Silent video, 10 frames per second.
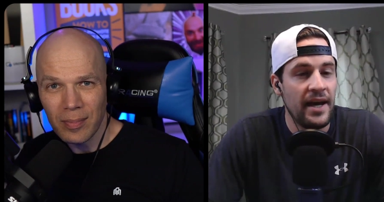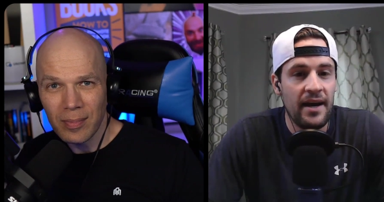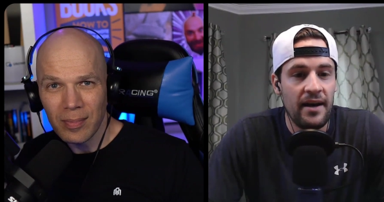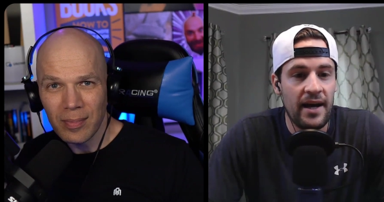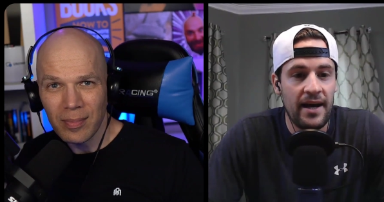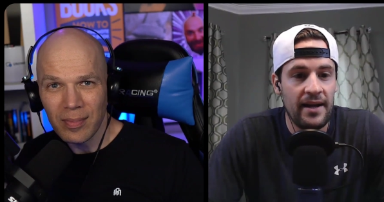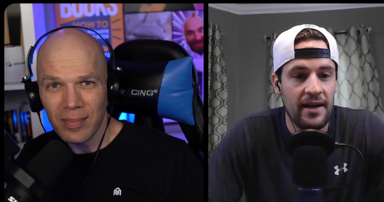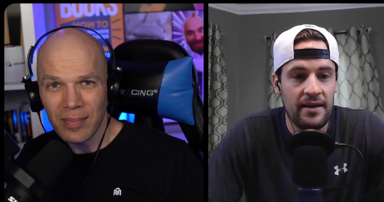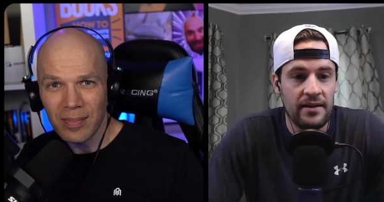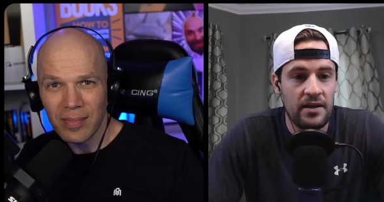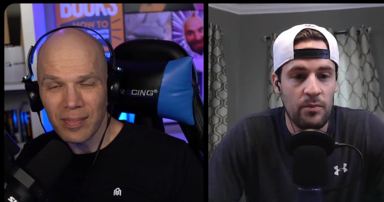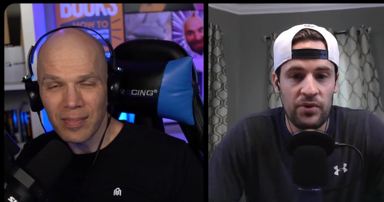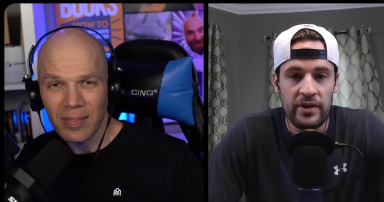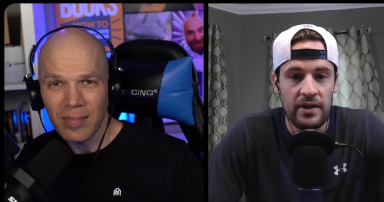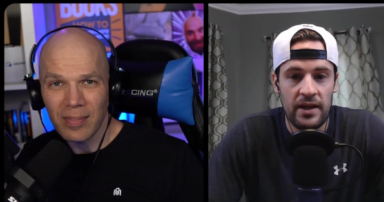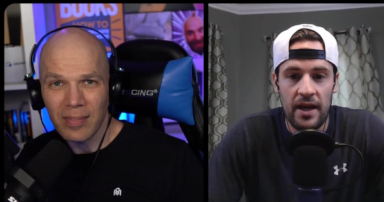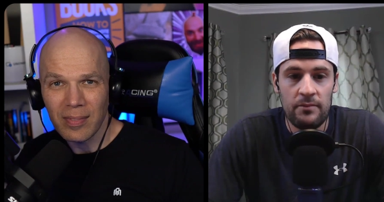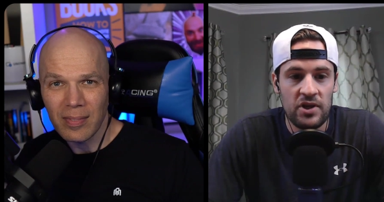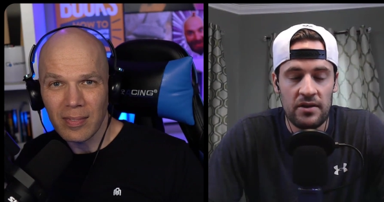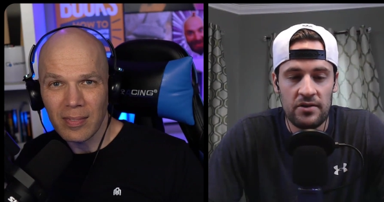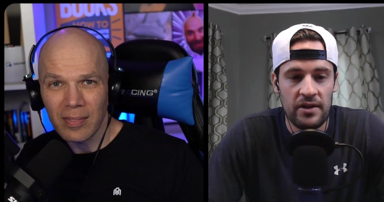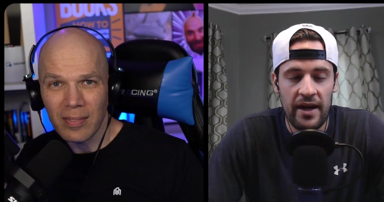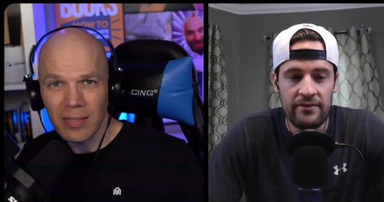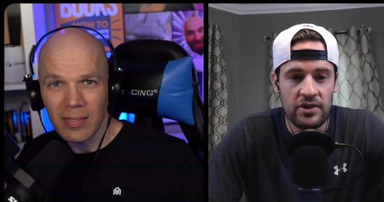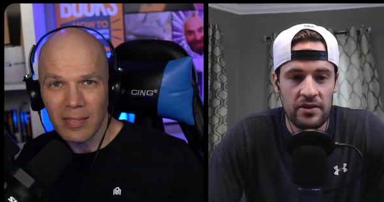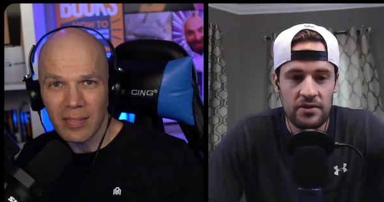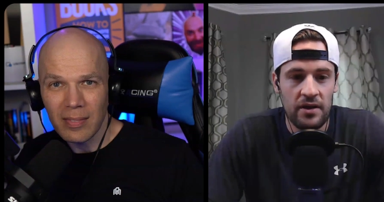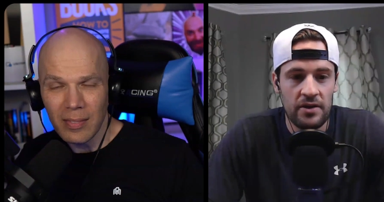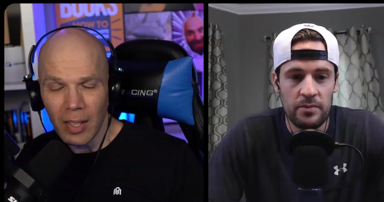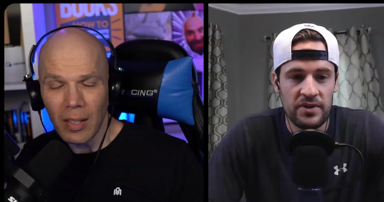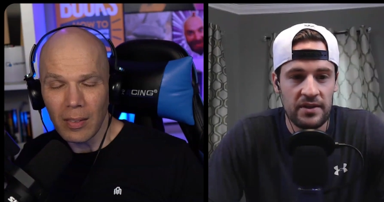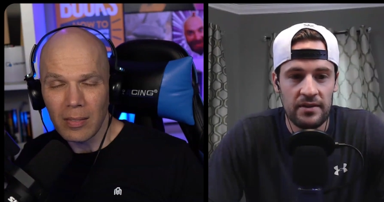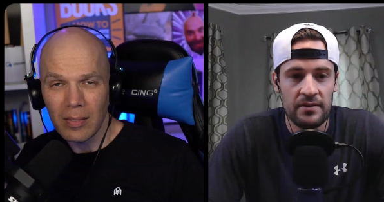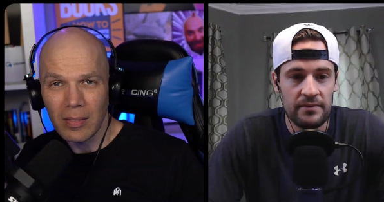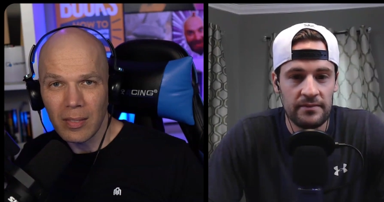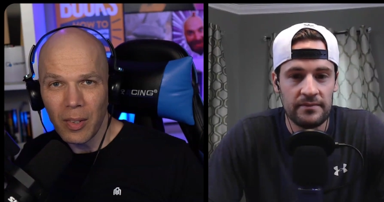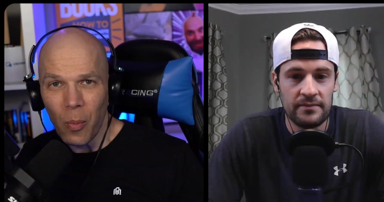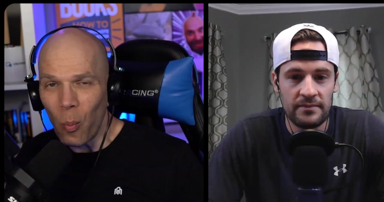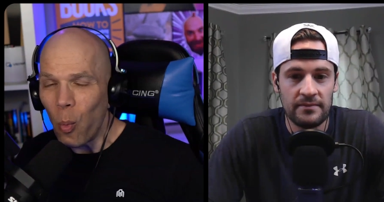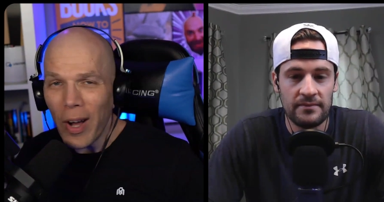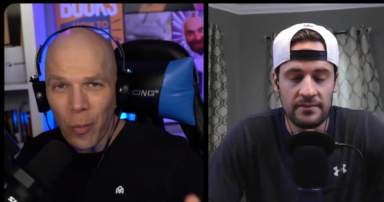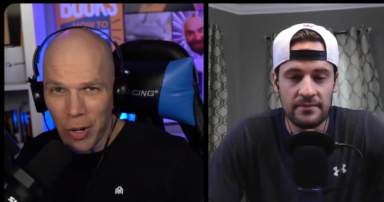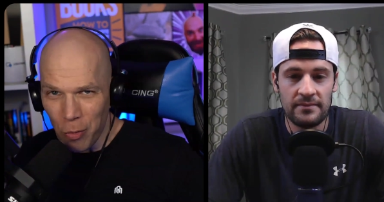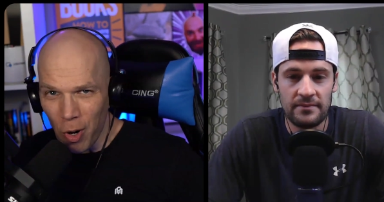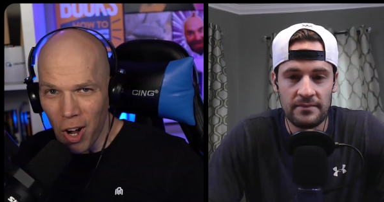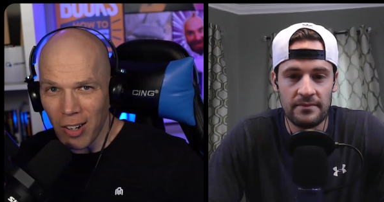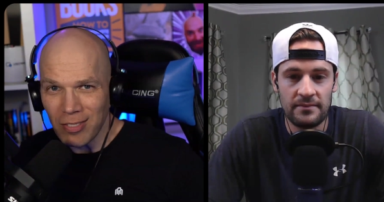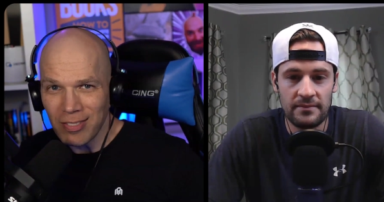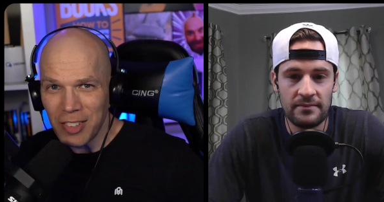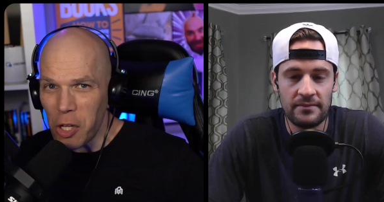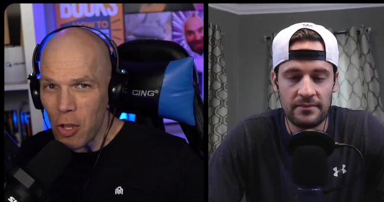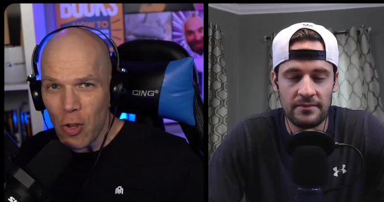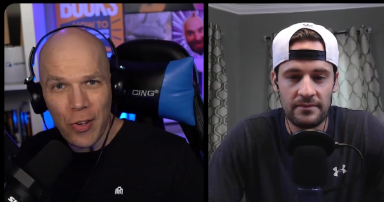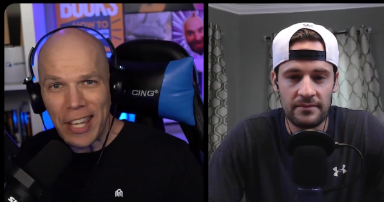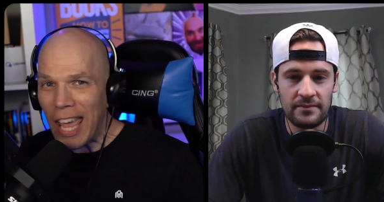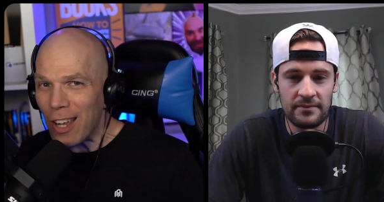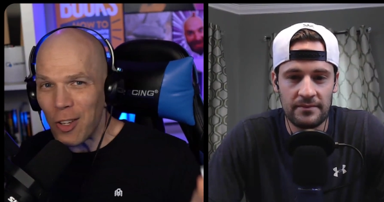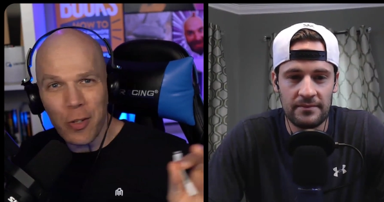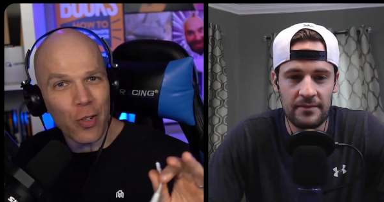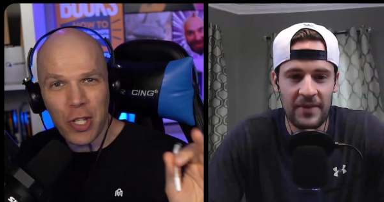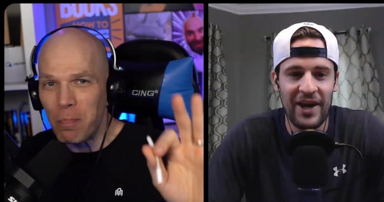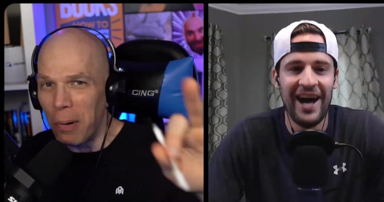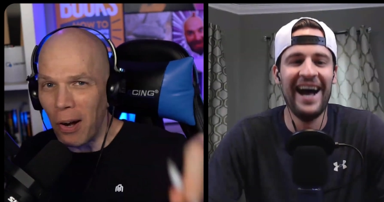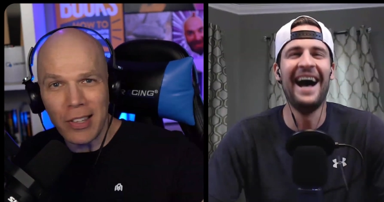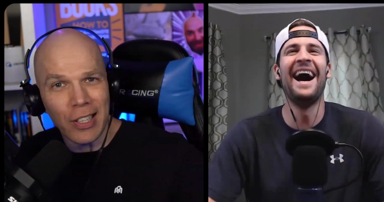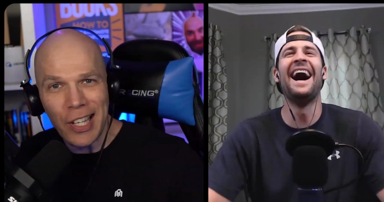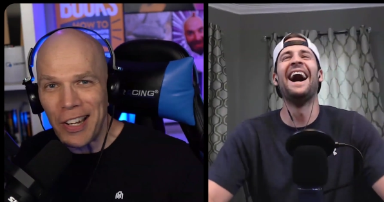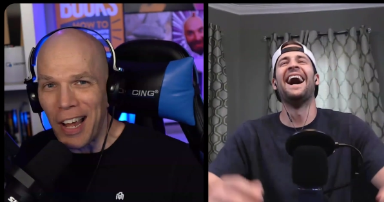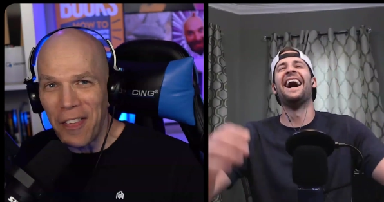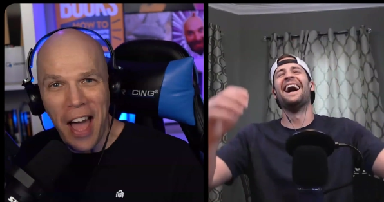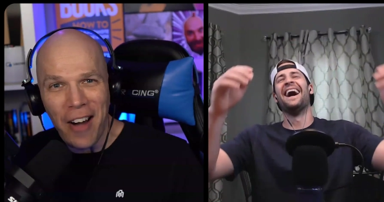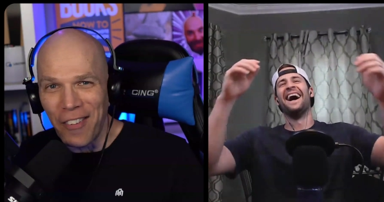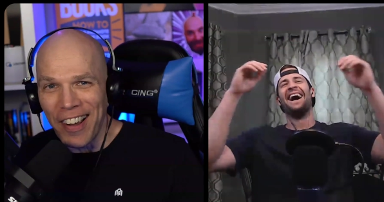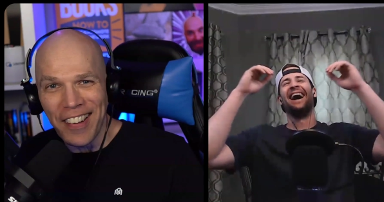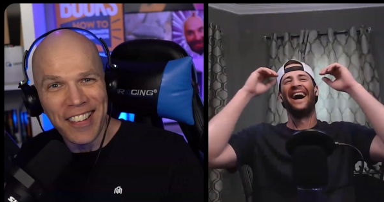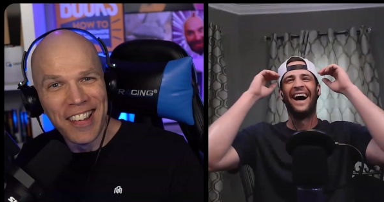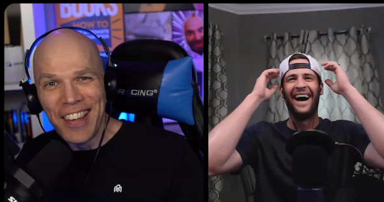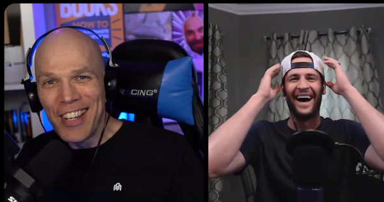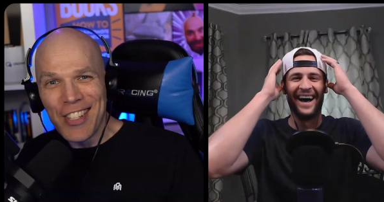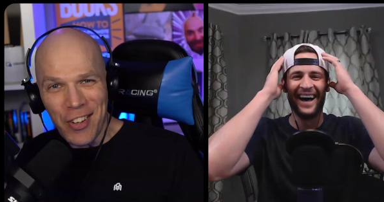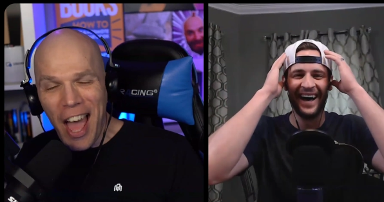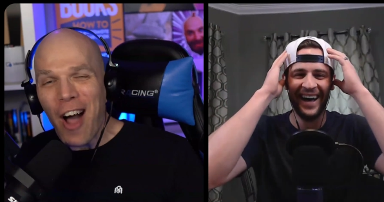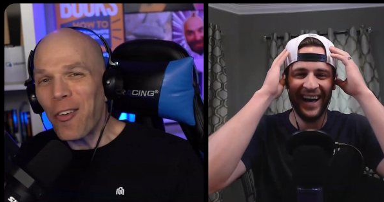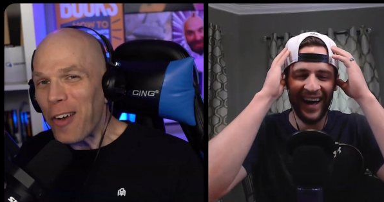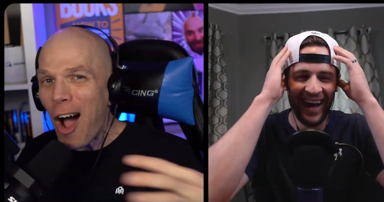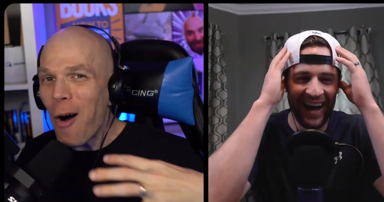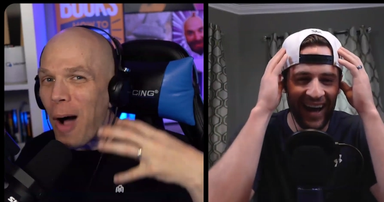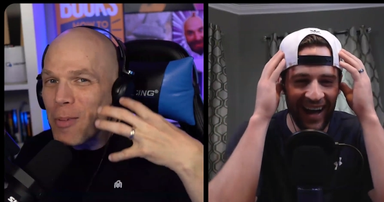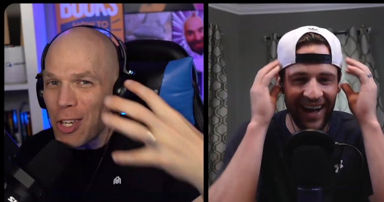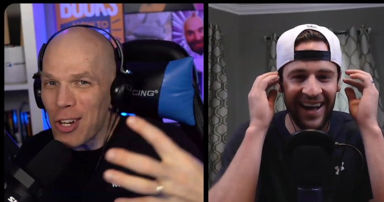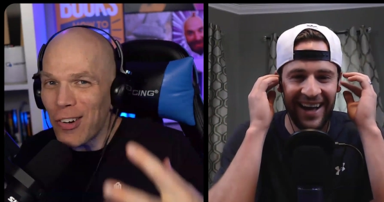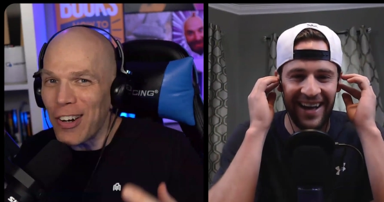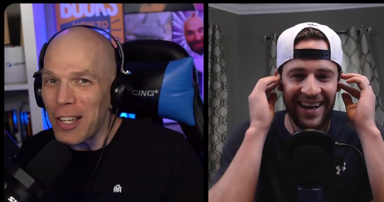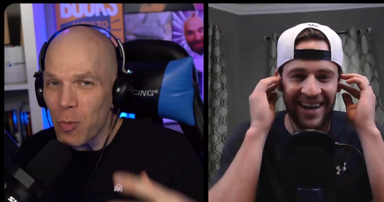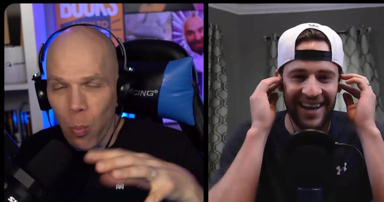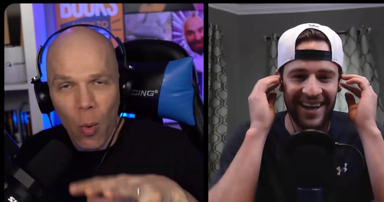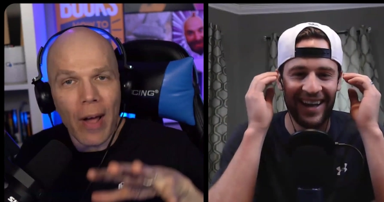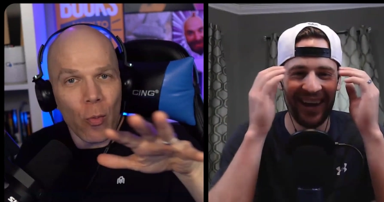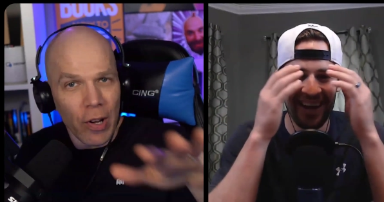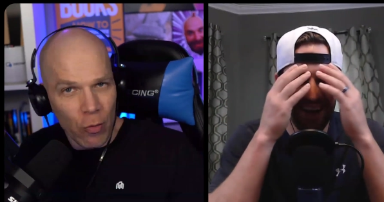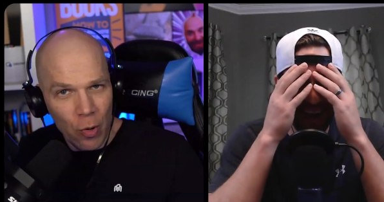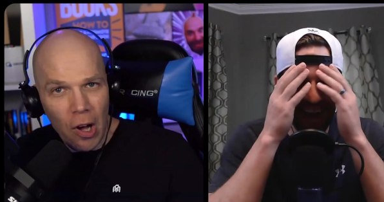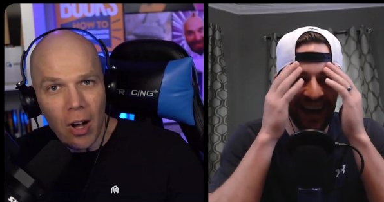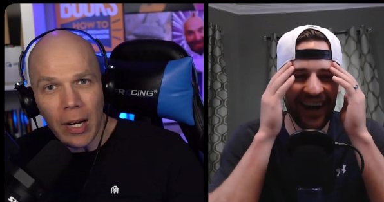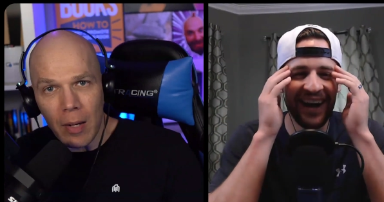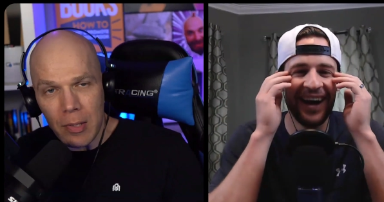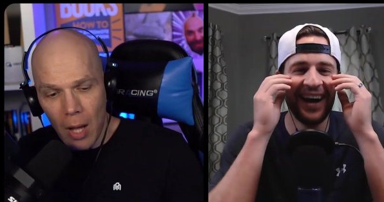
Speaker 1: yeah, a complete game changer and life changer, 100%. What went wrong?
Speaker 2: You can't. You just buried the lead on that one. So now I'm curious. What went wrong? Because